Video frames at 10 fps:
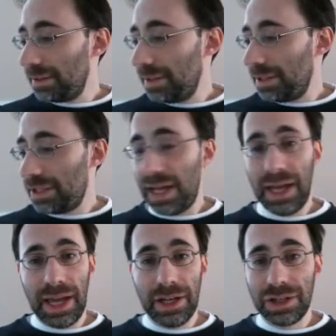It's
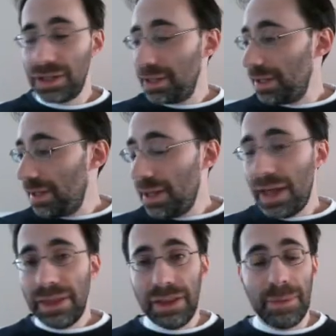ah.
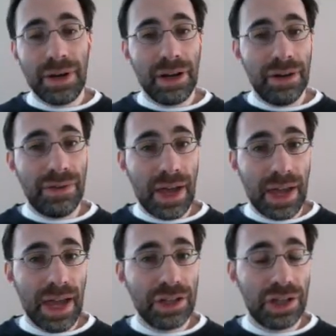The limit of
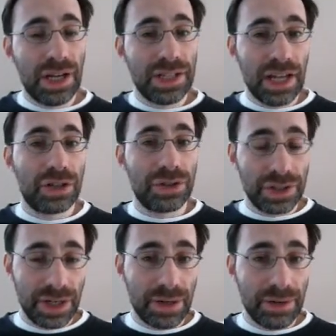ah as h goes to
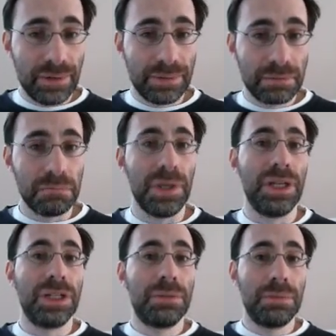0
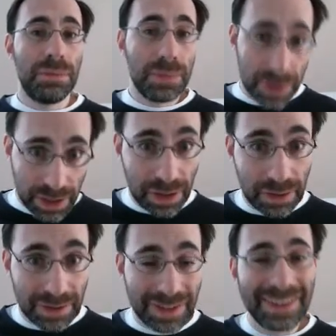is
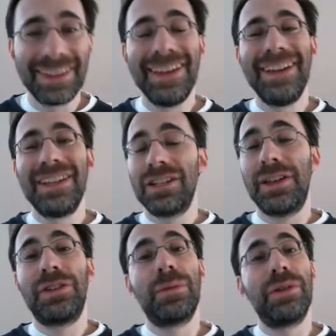0. So
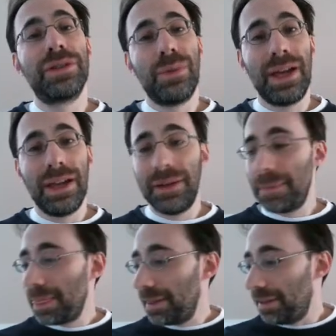that term goes away
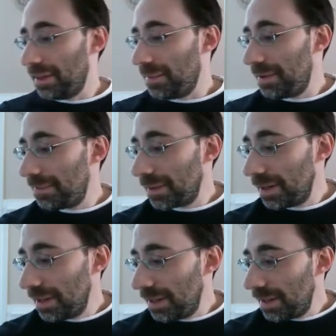in the limit,
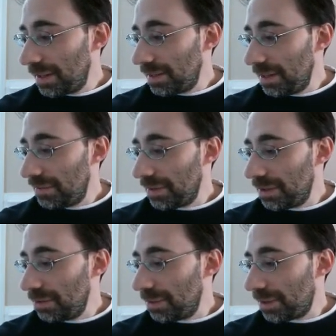leaving
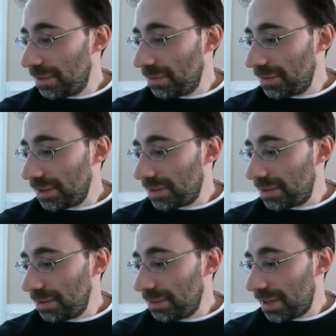you with only
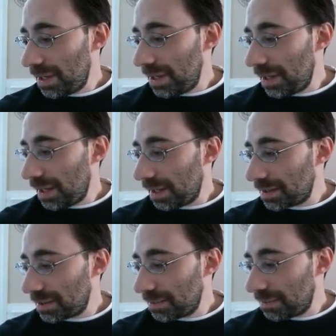
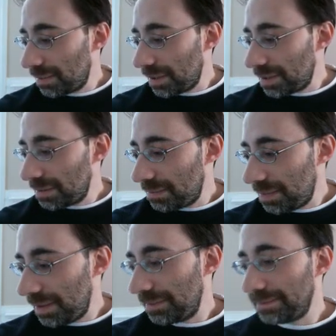2ax plus b.